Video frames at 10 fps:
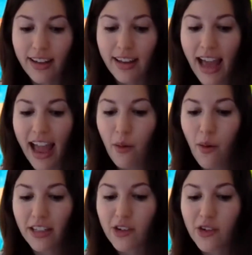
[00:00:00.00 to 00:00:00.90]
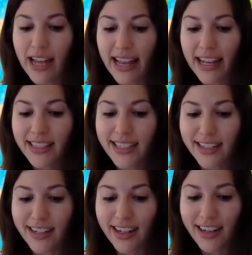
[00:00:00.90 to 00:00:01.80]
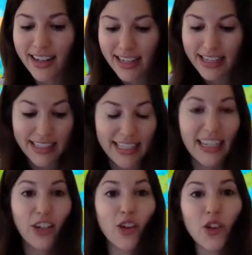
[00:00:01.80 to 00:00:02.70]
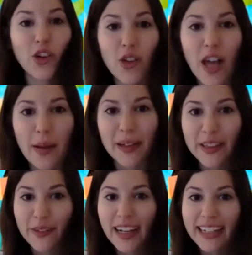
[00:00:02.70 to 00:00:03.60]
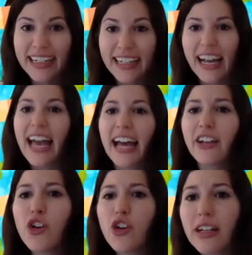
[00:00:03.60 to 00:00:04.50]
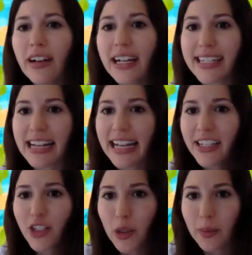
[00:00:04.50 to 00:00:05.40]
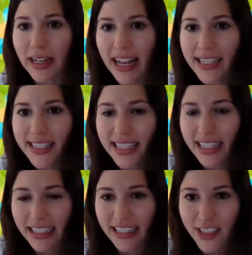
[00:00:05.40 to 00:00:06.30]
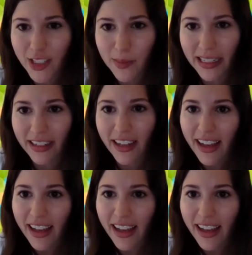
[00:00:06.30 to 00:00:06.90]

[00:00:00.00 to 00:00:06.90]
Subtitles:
I want you to answer Tikkun Olam. Are you ready? And who here has an instrument? I see an instrument.